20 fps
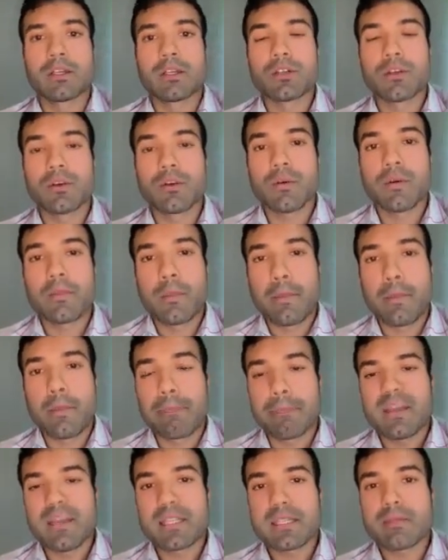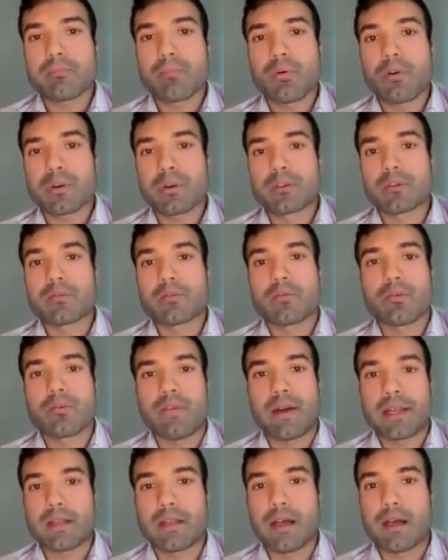So it's important to
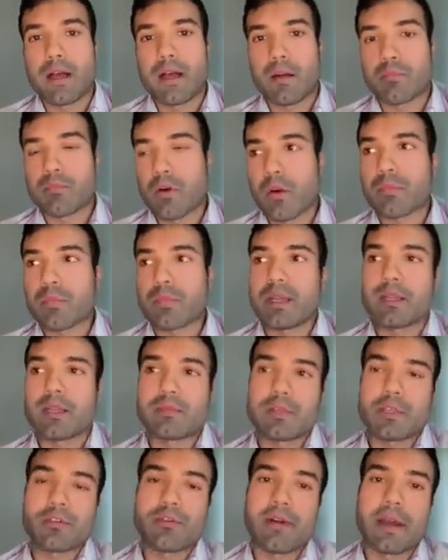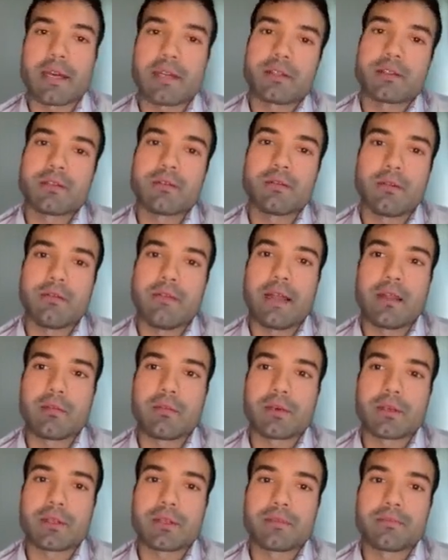provide appropriate abstractions to
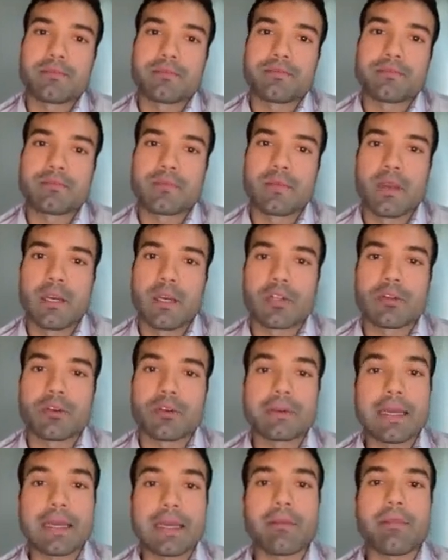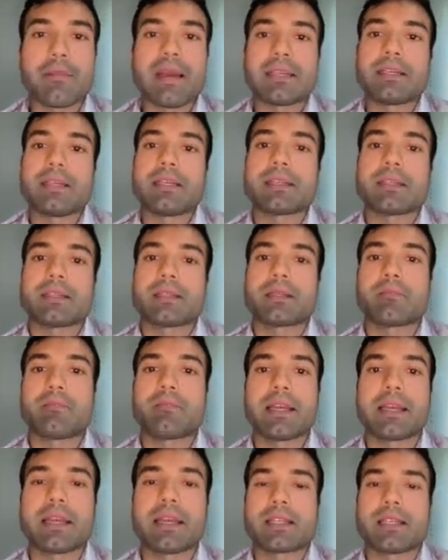developers. So database systems
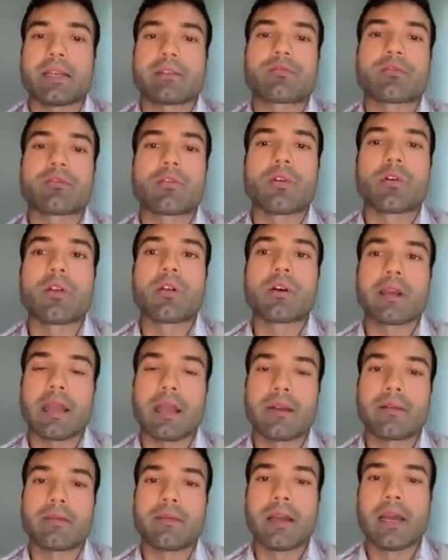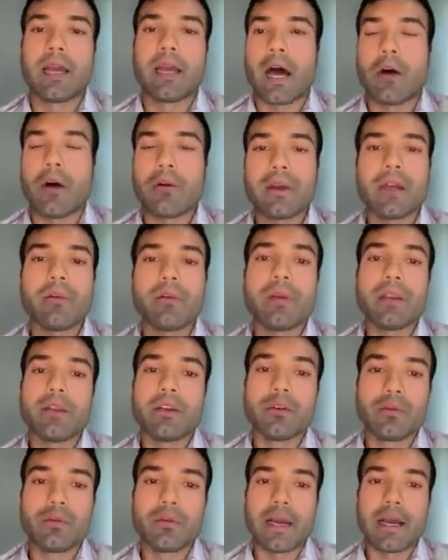play a central role again. How can we
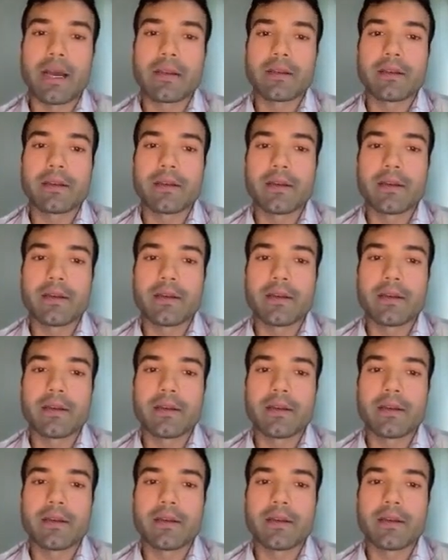do that?